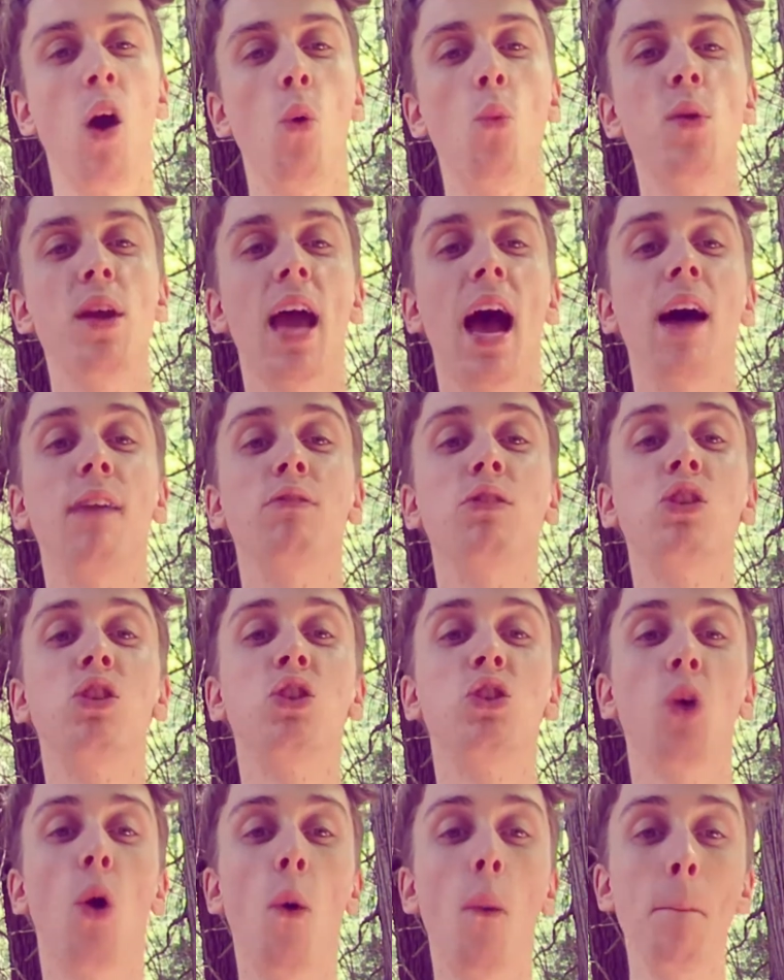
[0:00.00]
we have
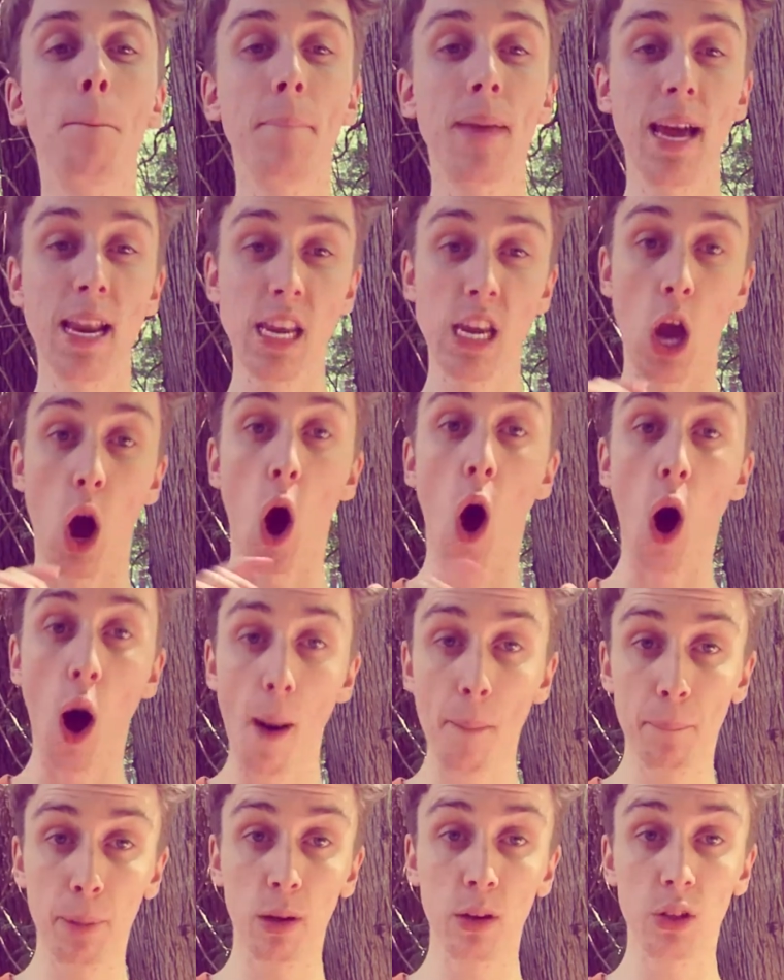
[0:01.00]
so many
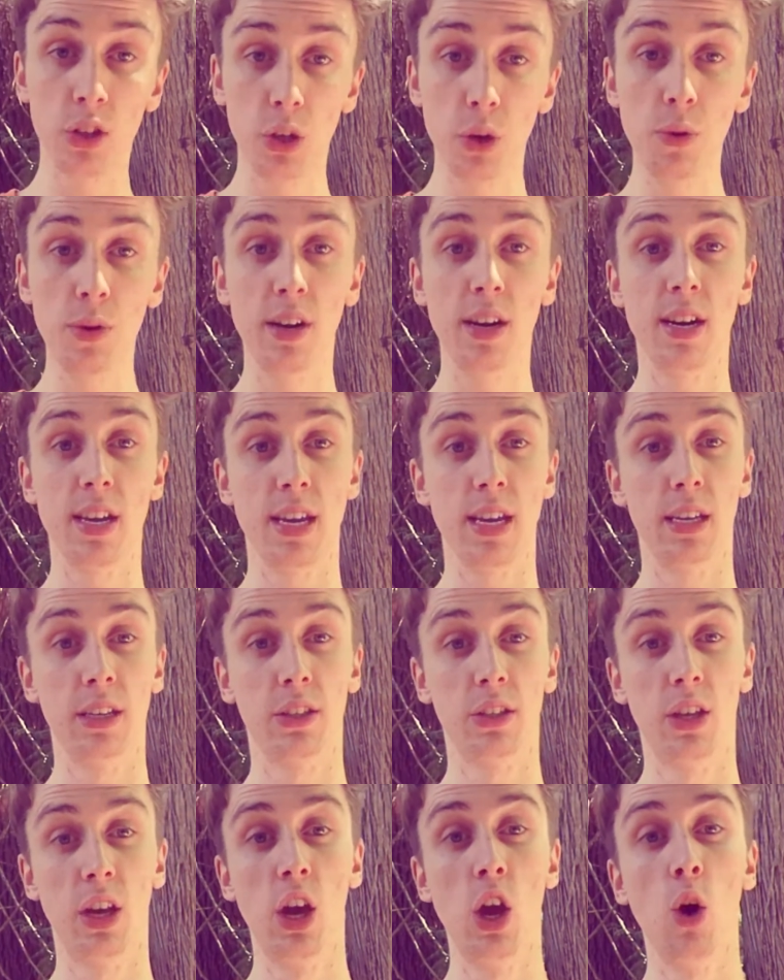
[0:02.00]

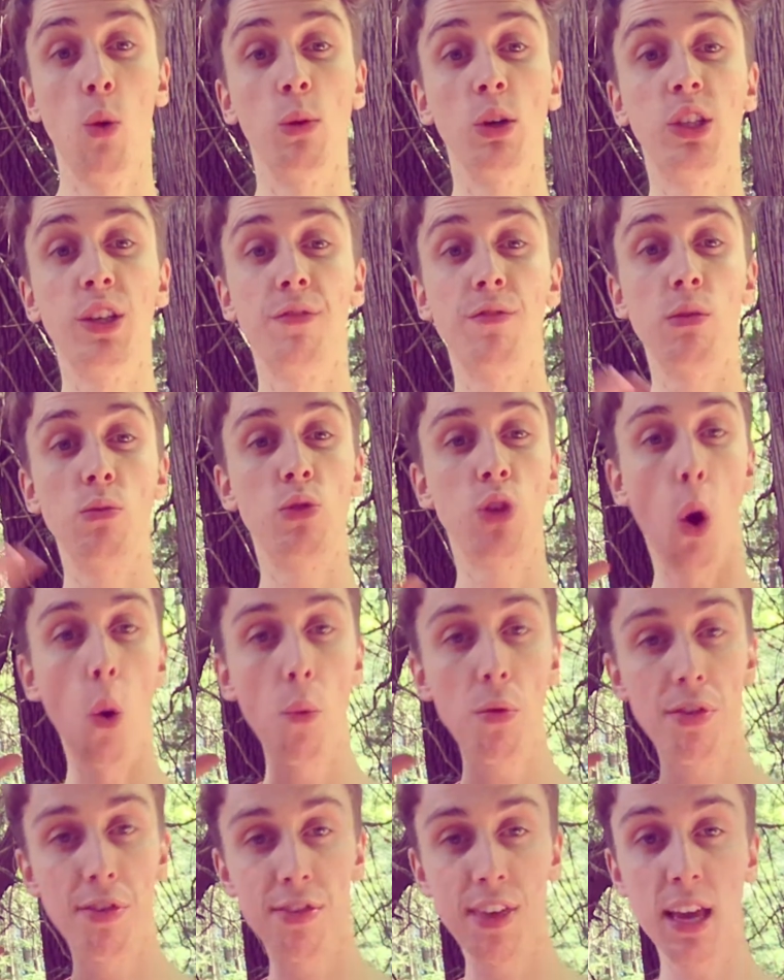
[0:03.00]
opportunities which if you
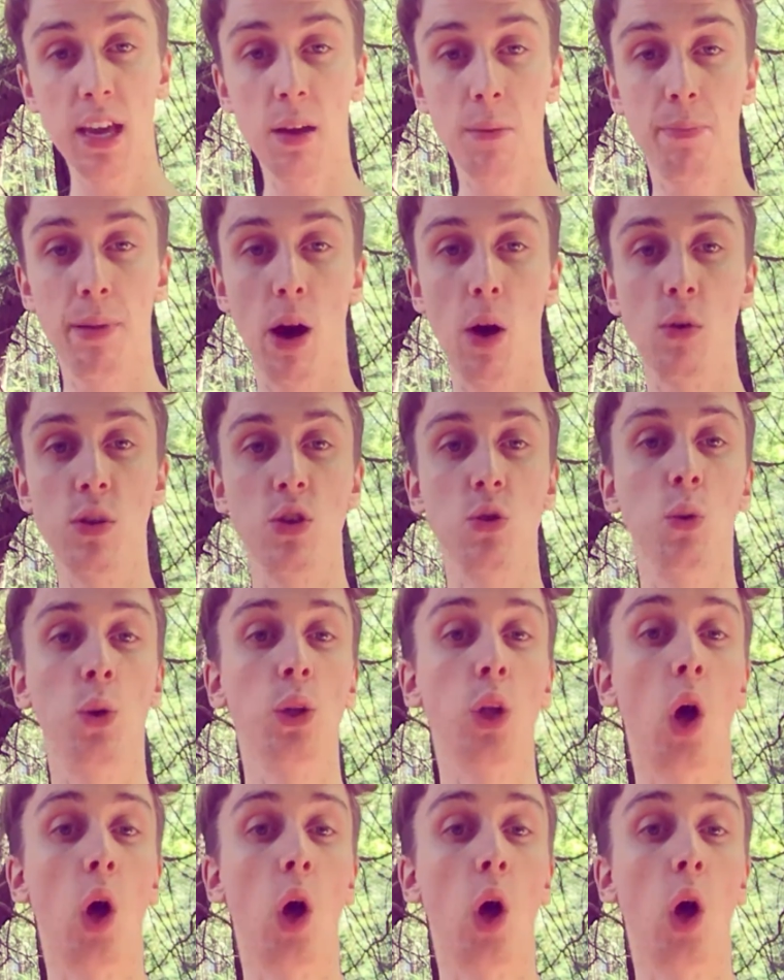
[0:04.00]
don't think about, you will